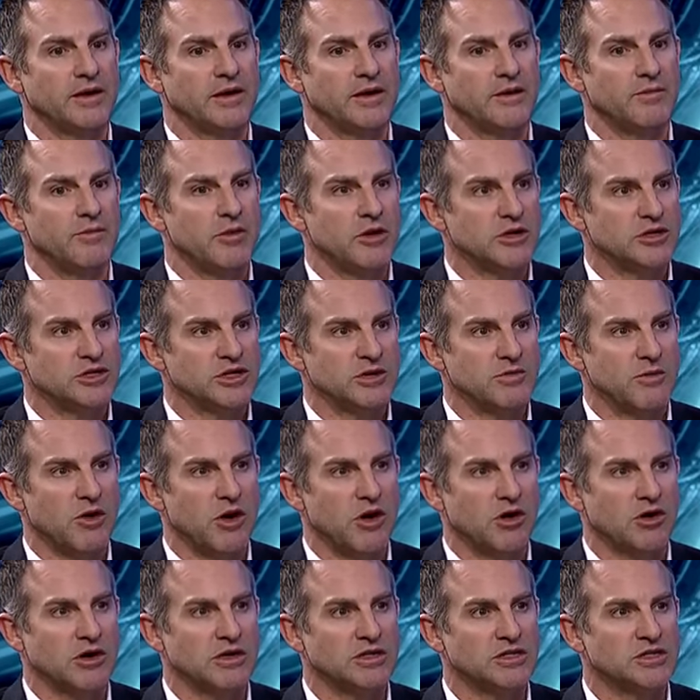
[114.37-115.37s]
emerging
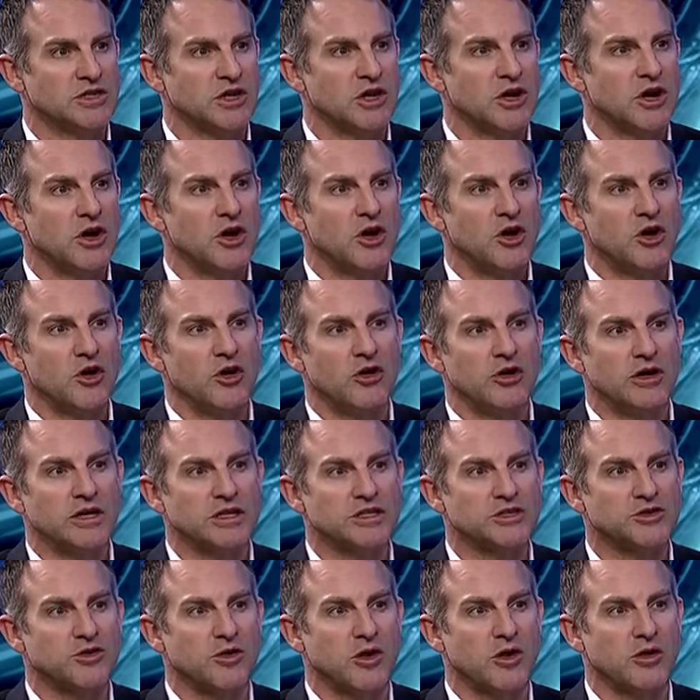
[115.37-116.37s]
markets,
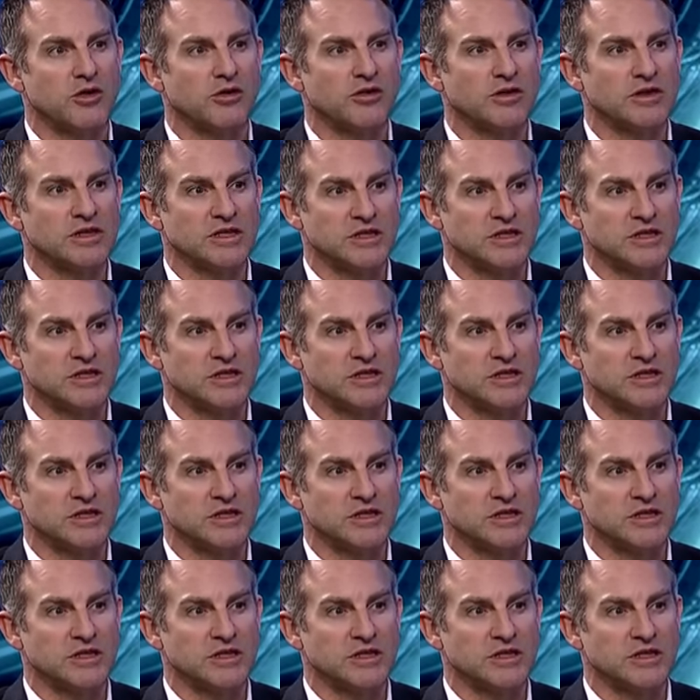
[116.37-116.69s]
earnings growth,